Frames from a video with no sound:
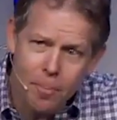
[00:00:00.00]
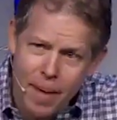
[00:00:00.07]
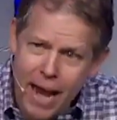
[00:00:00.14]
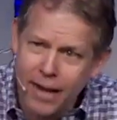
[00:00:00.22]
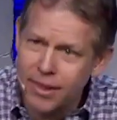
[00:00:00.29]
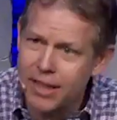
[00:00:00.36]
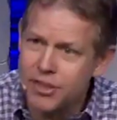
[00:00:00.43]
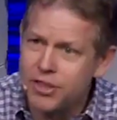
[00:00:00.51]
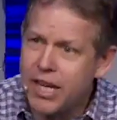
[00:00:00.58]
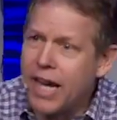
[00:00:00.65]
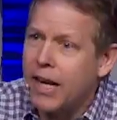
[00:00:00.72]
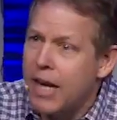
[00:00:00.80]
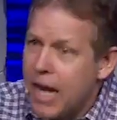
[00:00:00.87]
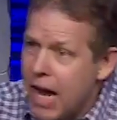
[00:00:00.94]
bad things
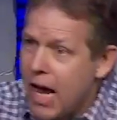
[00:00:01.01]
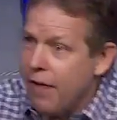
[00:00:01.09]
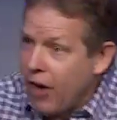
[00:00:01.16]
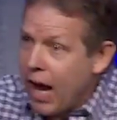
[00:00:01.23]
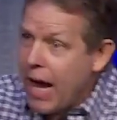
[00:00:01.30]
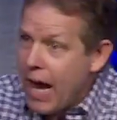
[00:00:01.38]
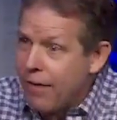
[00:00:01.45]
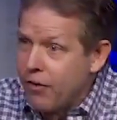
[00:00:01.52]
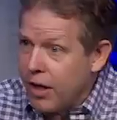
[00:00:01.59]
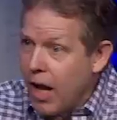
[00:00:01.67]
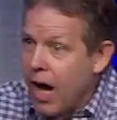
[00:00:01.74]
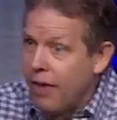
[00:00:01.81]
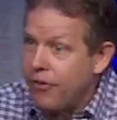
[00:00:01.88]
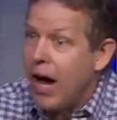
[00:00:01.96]
get, if I have
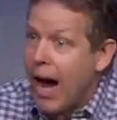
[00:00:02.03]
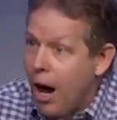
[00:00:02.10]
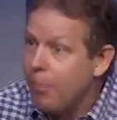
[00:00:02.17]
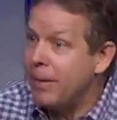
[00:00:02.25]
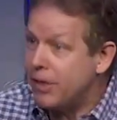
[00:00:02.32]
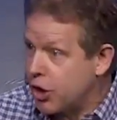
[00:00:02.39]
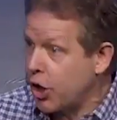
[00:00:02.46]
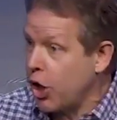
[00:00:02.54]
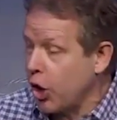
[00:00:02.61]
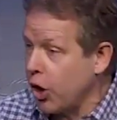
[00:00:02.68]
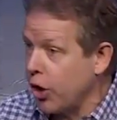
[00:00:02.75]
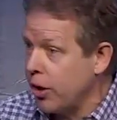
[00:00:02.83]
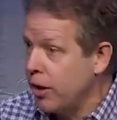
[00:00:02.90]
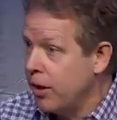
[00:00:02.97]
enough, I'll be
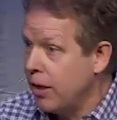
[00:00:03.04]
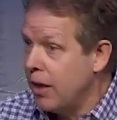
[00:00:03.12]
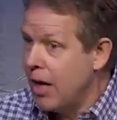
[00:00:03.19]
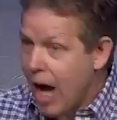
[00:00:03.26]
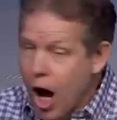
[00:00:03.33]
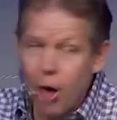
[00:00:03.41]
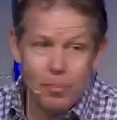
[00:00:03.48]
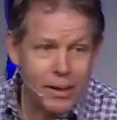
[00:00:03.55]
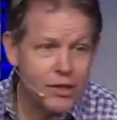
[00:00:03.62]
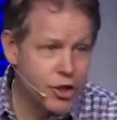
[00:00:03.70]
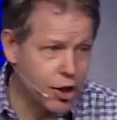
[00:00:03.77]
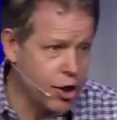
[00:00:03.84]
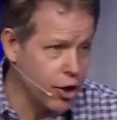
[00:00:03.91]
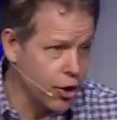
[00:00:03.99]
secure. I'll be
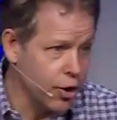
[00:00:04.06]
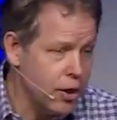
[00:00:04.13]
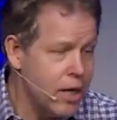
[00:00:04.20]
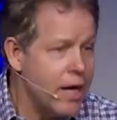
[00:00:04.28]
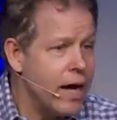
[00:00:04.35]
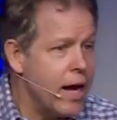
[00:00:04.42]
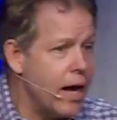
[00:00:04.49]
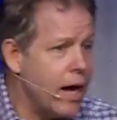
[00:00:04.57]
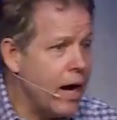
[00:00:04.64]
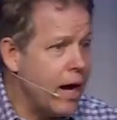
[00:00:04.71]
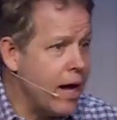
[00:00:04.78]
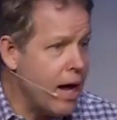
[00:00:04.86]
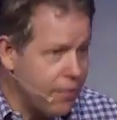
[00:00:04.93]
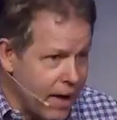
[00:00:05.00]
secure.
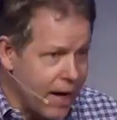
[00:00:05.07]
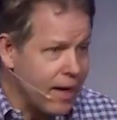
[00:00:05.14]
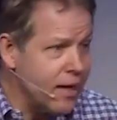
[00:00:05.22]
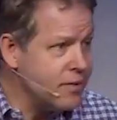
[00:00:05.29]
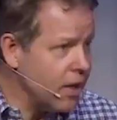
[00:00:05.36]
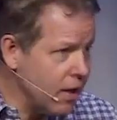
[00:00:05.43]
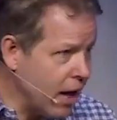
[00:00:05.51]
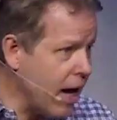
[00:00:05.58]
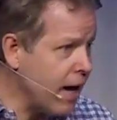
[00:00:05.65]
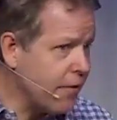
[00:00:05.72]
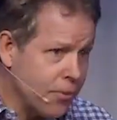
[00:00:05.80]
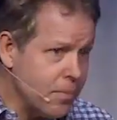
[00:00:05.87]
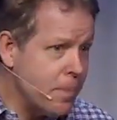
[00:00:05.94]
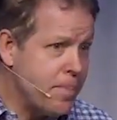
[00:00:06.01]
And that is a lie
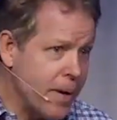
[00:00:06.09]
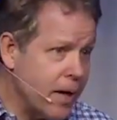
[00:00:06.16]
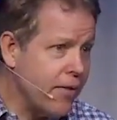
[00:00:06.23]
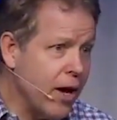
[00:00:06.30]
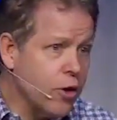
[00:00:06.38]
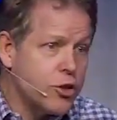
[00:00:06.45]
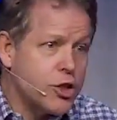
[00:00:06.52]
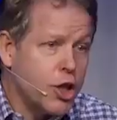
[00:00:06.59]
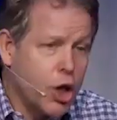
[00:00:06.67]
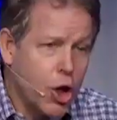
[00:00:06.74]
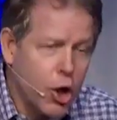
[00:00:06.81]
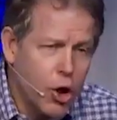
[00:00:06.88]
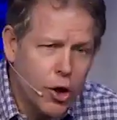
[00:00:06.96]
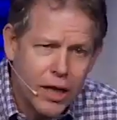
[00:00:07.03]
from the pit of hell.
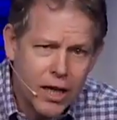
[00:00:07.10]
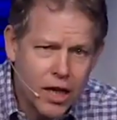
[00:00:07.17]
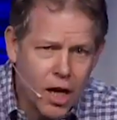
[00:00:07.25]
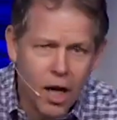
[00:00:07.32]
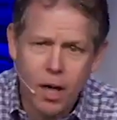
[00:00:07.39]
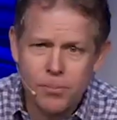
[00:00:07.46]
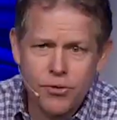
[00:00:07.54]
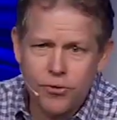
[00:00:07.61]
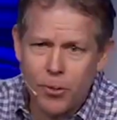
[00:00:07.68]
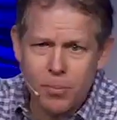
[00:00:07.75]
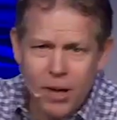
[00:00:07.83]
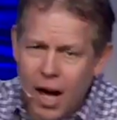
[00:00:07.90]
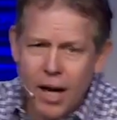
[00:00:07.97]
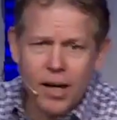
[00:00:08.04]
Security comes from
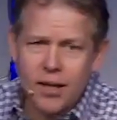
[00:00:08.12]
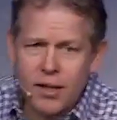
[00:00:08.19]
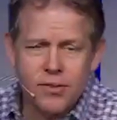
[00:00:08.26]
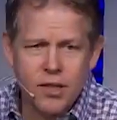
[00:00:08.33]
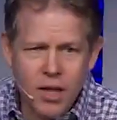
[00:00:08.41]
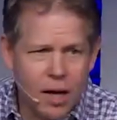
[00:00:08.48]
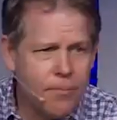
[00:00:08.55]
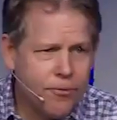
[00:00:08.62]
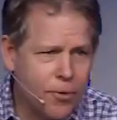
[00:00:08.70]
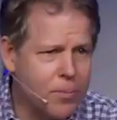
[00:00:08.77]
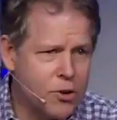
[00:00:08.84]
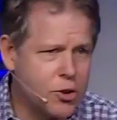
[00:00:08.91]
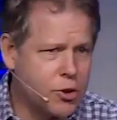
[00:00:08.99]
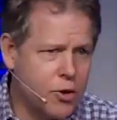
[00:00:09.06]
God, it doesn't come from
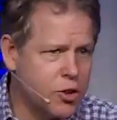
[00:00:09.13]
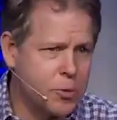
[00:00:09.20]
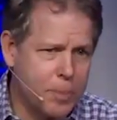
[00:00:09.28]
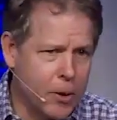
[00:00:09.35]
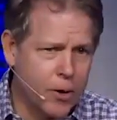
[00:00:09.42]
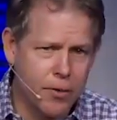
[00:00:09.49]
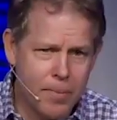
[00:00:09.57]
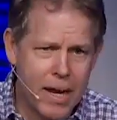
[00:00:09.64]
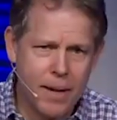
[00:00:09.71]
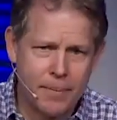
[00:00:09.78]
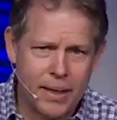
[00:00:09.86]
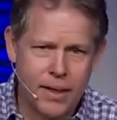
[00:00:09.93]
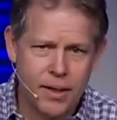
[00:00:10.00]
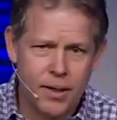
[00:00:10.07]
a, the spirit of mammon.